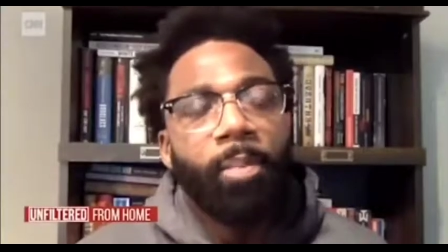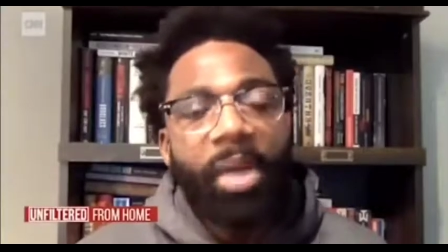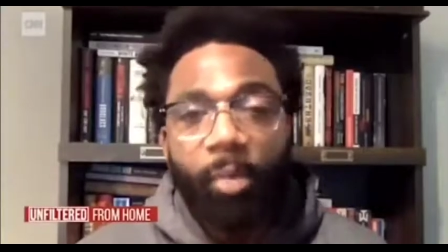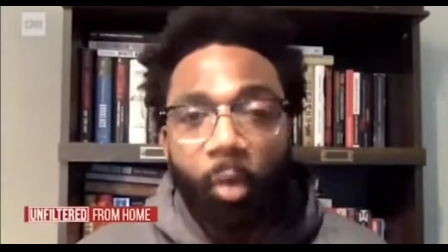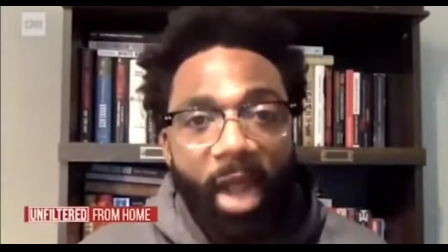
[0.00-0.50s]

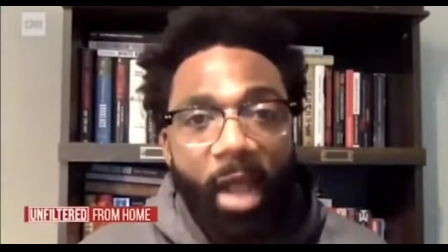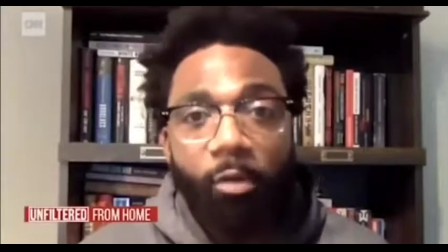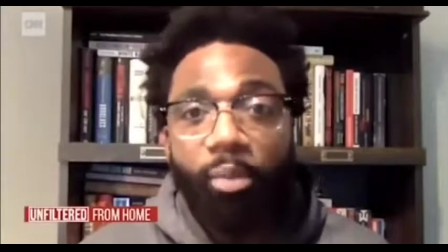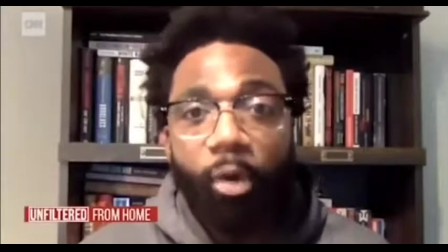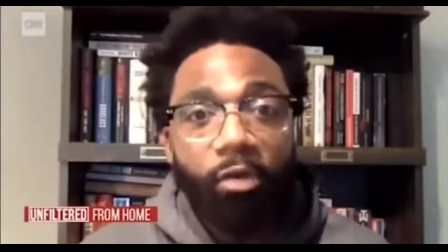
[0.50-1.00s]
People went
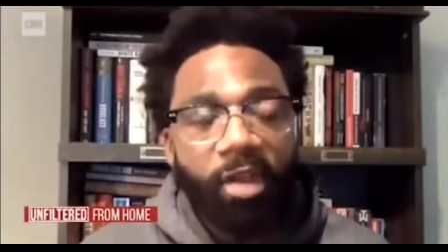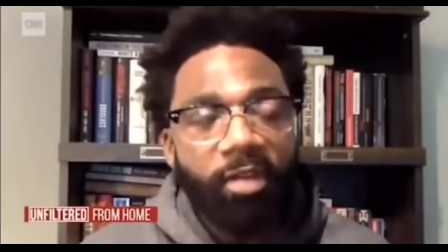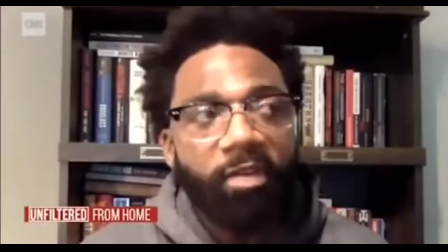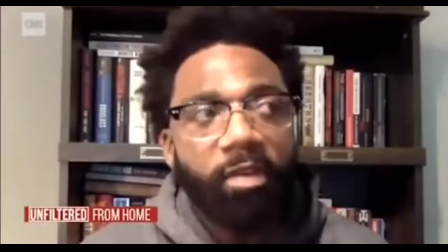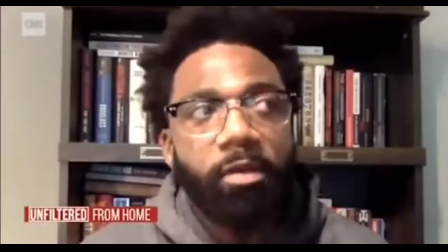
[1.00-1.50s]
out and
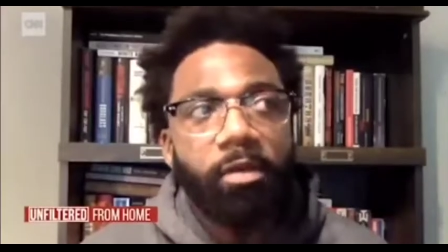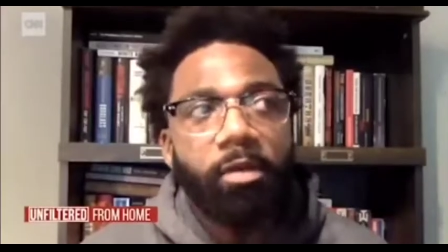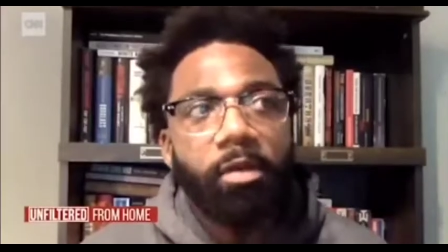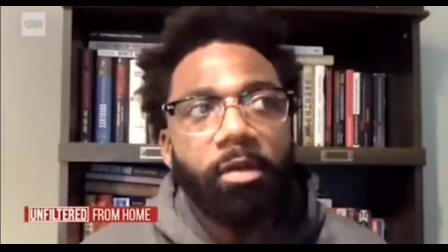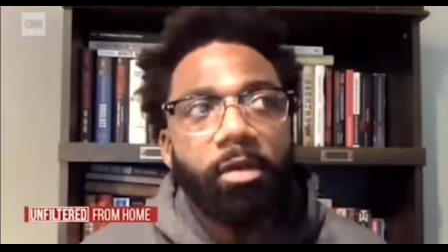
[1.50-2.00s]
protested.
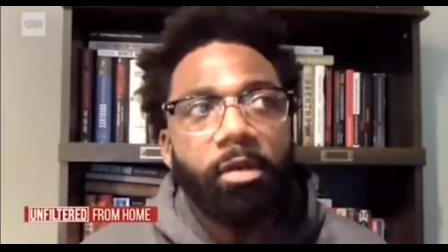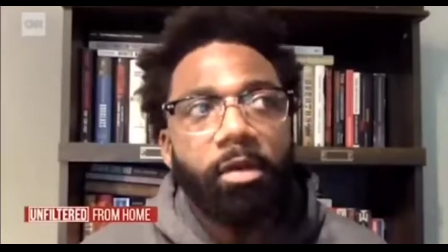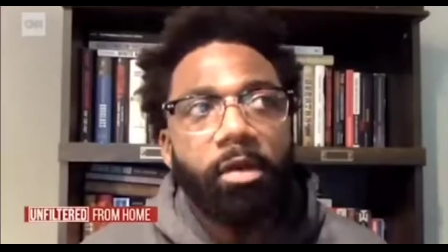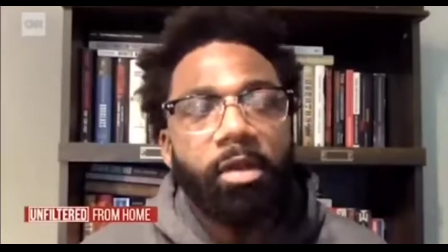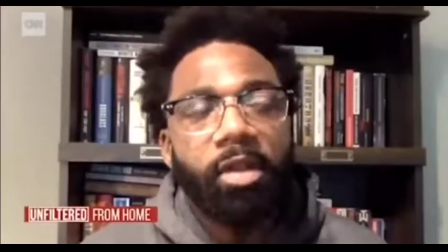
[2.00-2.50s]

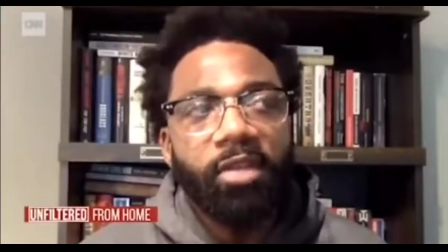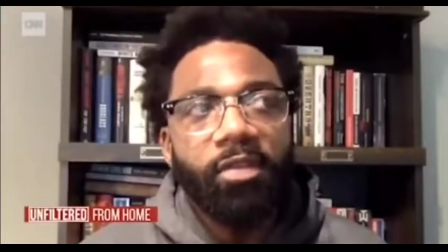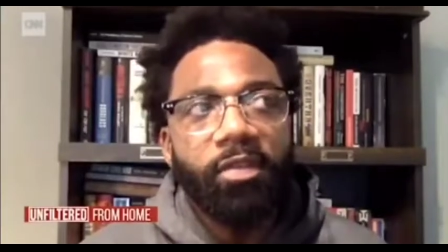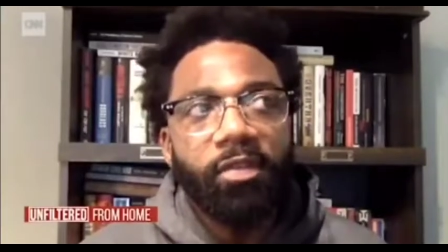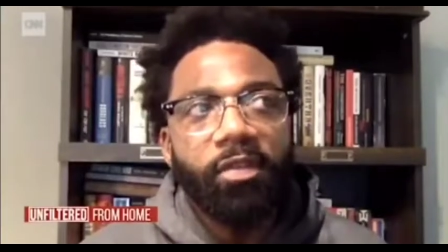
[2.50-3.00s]
Yeah.
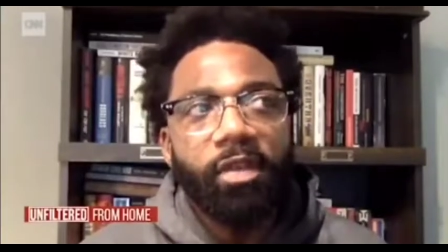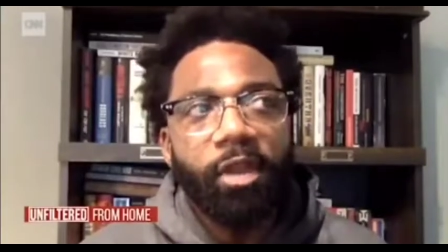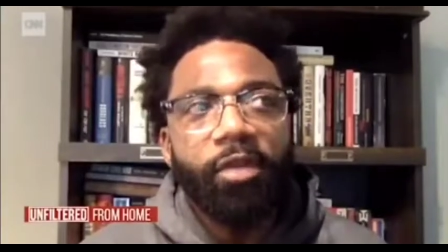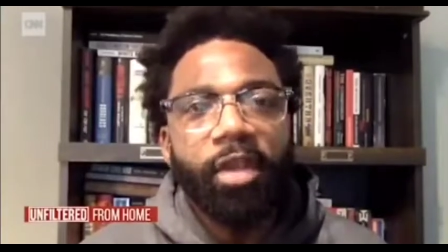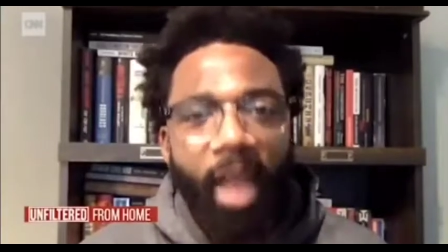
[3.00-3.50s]

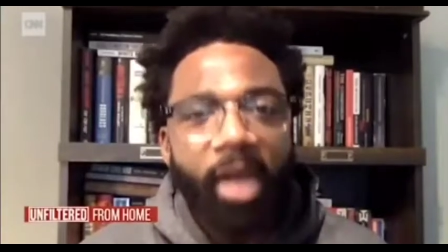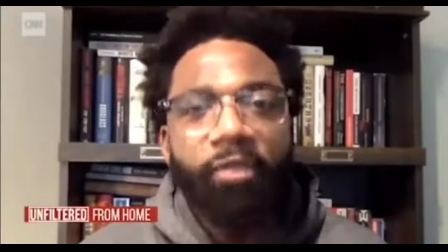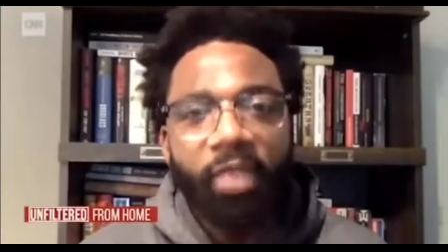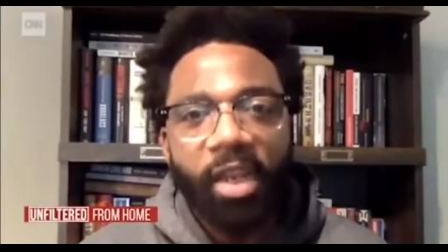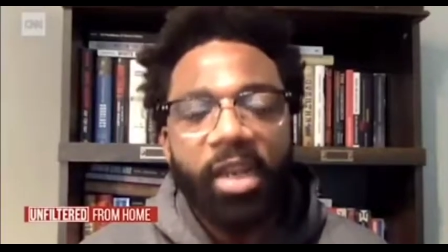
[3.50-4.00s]
There's a lot
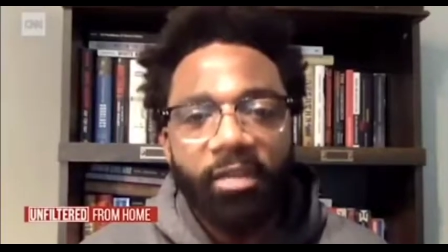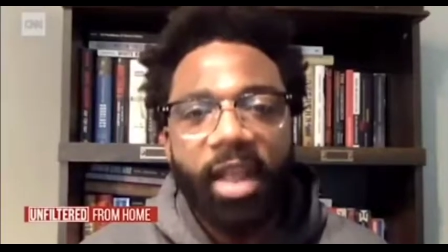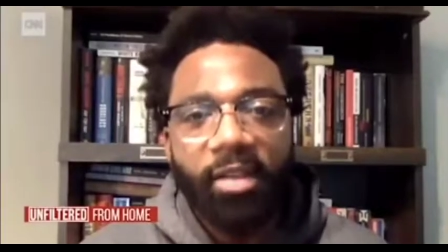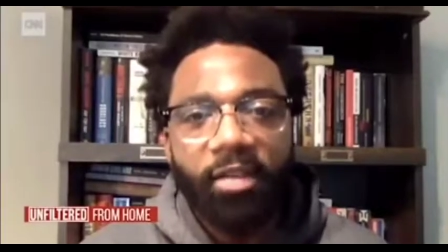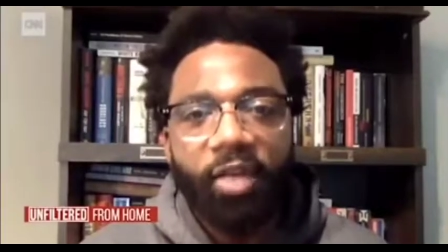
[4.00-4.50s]
of things
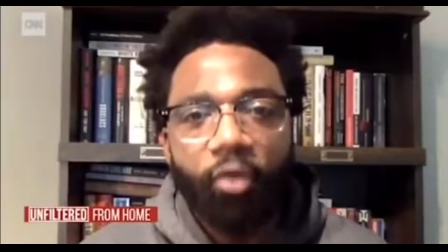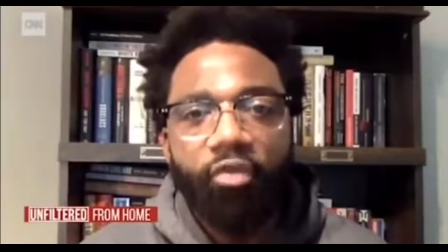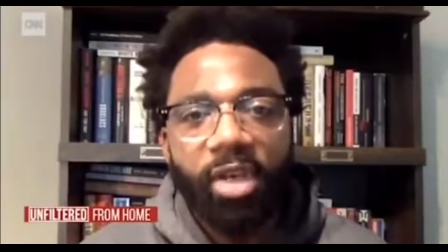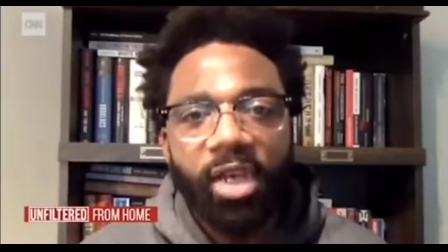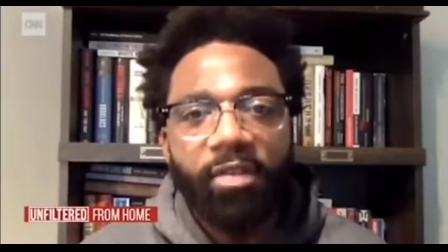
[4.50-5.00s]
that this
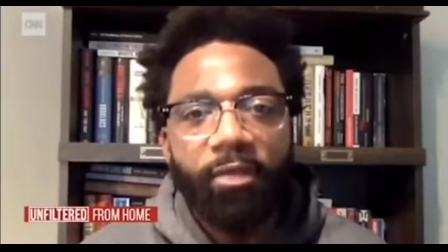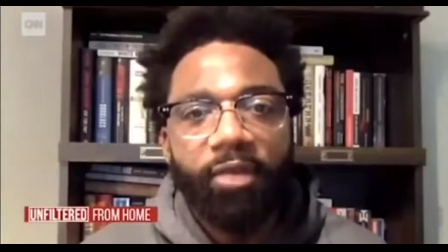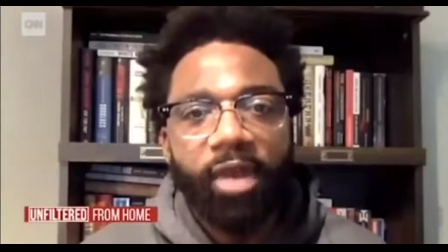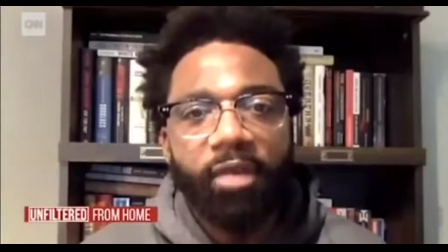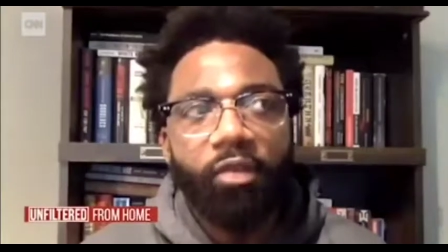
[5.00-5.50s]
country needs to
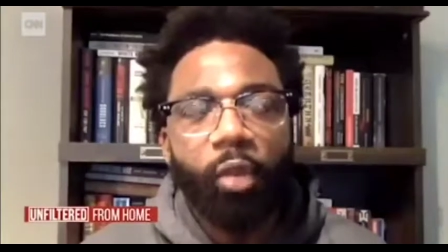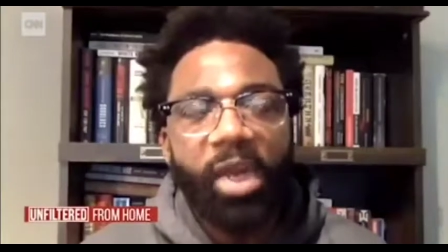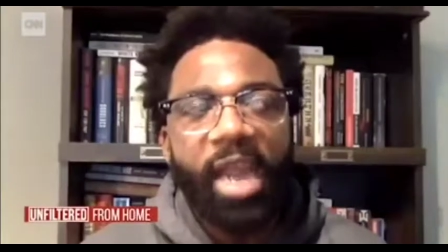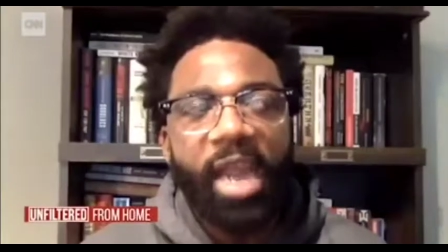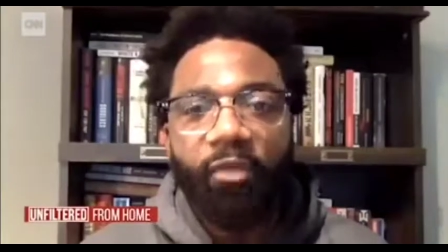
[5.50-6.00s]
fix.
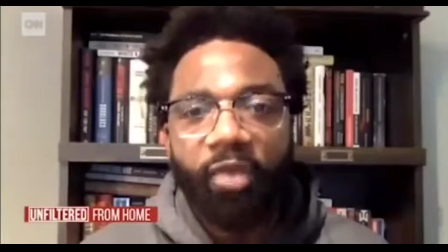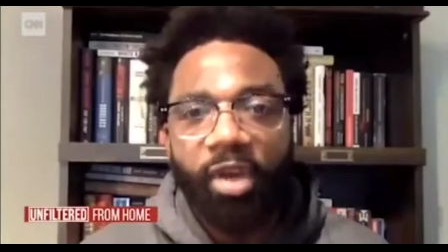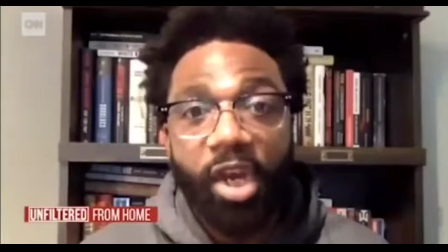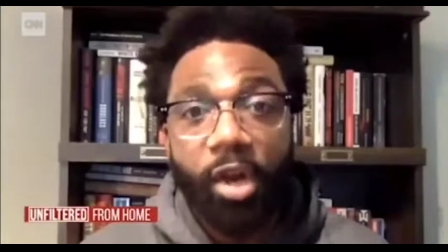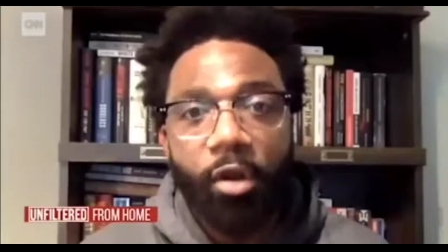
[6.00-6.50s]
We have a
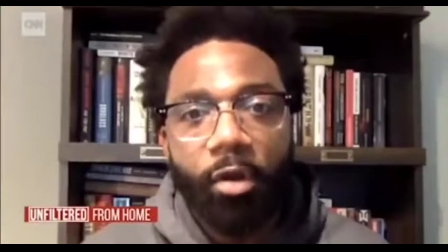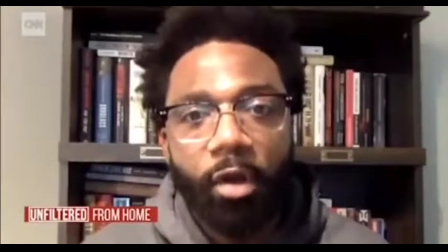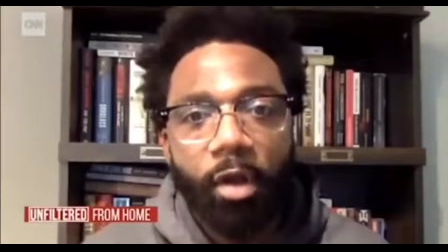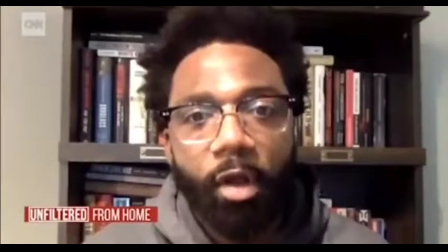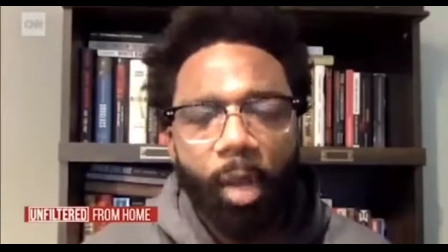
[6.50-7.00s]

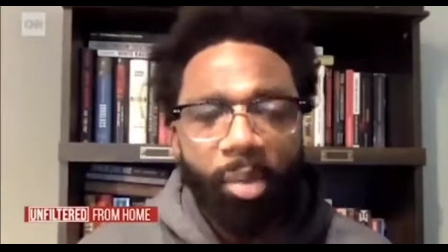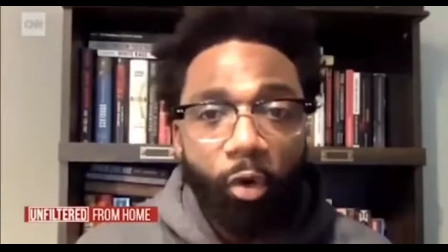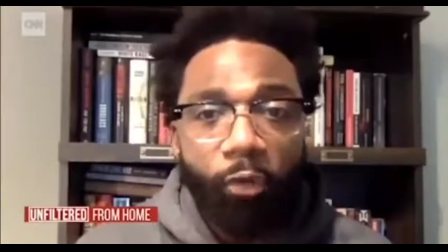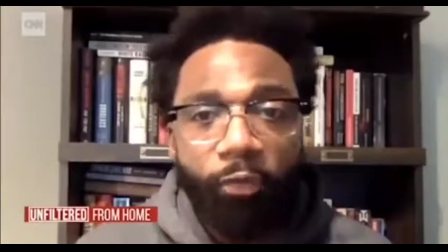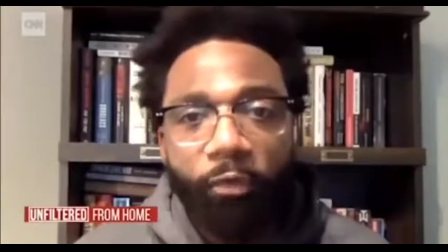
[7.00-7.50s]
veneer, a
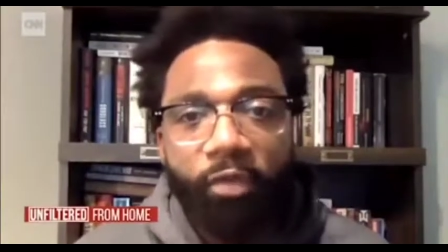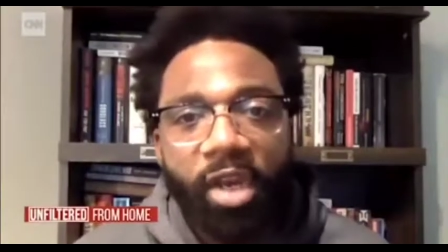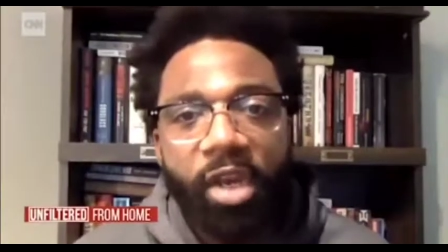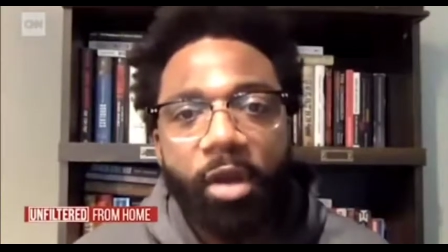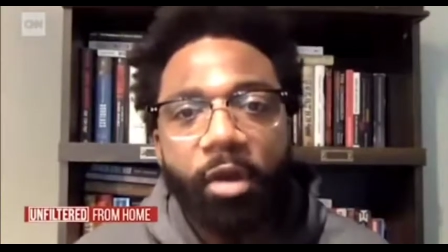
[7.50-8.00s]
beautiful
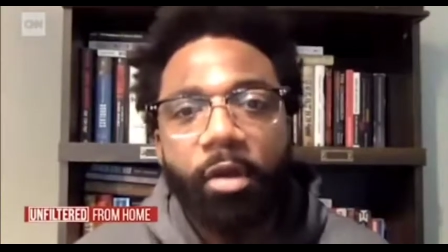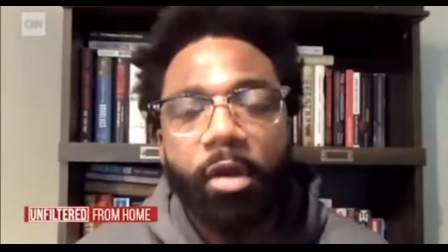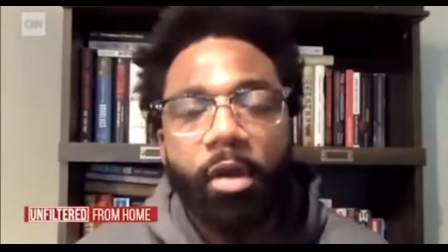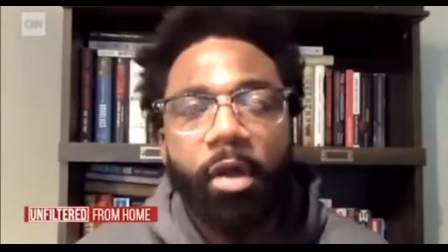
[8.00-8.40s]
veneer,